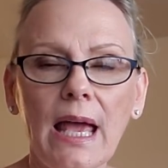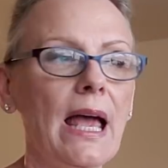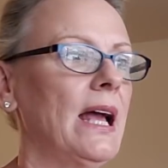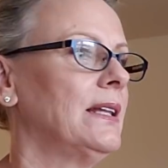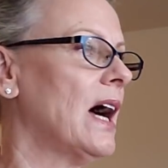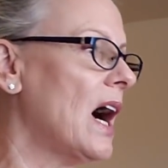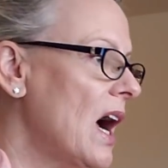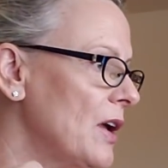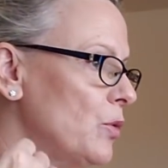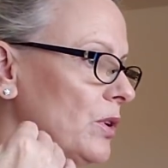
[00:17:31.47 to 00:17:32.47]
And
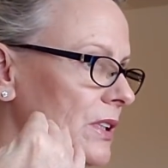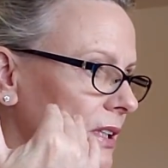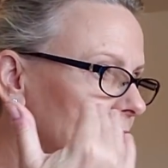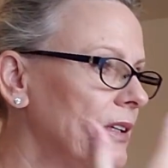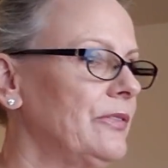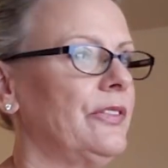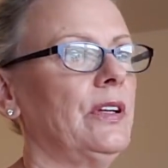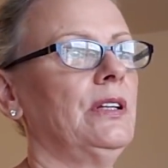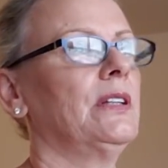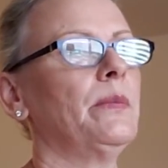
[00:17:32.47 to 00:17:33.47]
I want to live
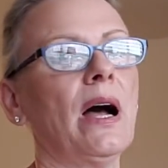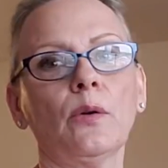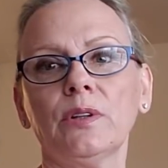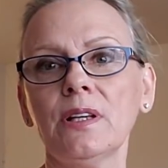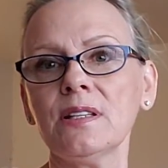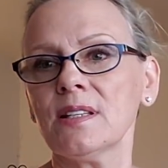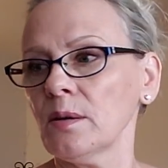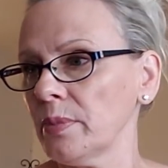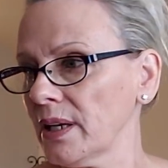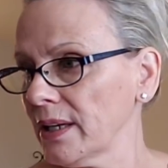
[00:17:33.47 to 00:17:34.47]
in the mountains.
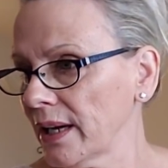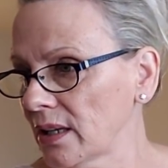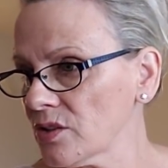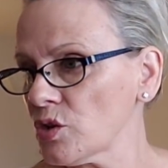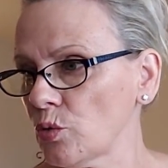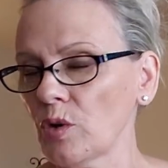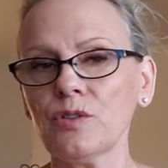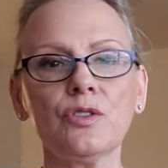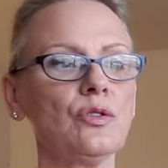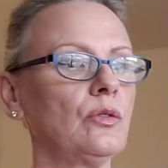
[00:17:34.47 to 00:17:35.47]
Somebody else
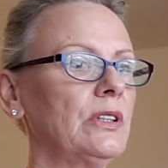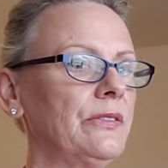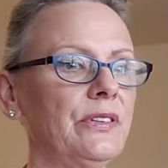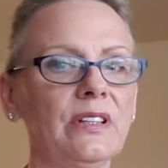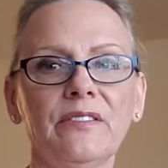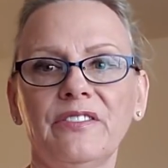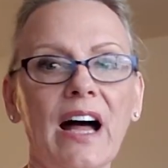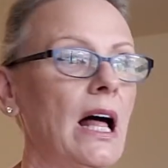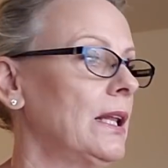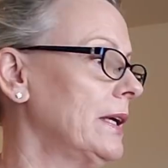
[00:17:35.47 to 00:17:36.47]
wants to live in a
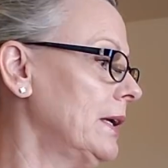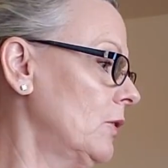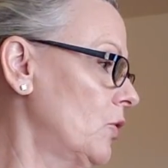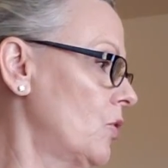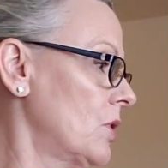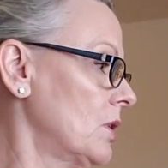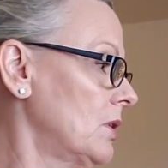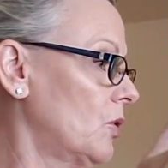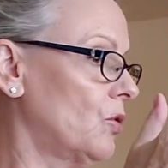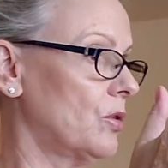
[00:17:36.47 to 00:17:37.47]
valley
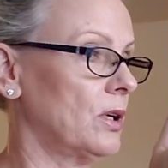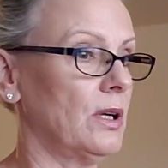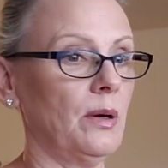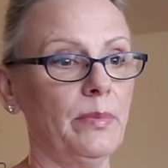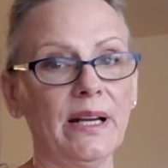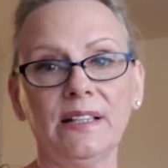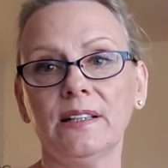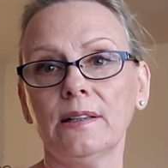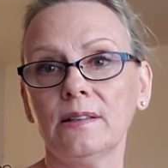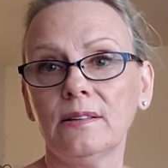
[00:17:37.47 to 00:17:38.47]
or by
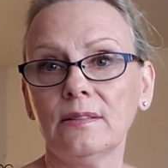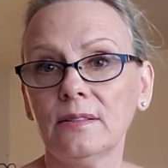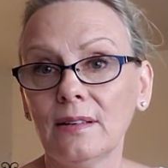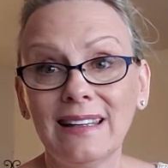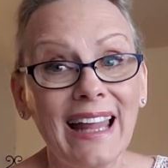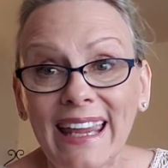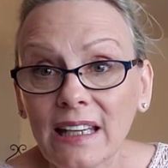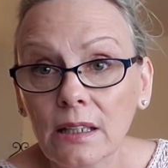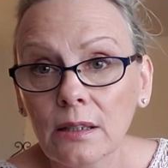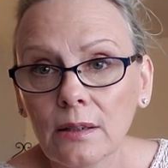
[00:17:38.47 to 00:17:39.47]
the
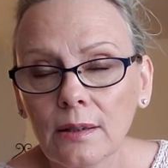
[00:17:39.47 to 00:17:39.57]
lake.